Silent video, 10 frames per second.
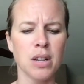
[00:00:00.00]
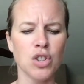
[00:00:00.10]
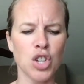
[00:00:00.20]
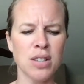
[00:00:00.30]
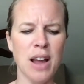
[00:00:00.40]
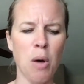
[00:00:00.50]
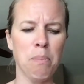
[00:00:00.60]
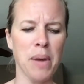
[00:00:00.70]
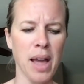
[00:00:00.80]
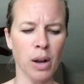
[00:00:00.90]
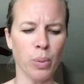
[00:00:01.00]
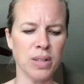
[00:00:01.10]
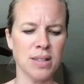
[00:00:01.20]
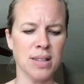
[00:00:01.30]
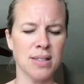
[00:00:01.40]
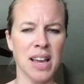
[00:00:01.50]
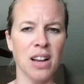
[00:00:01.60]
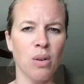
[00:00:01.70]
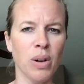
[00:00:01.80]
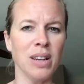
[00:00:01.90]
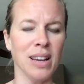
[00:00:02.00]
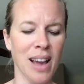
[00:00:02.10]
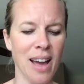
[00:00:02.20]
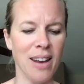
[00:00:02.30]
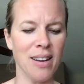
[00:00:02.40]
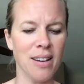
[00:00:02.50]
Just how big was this thing going to get?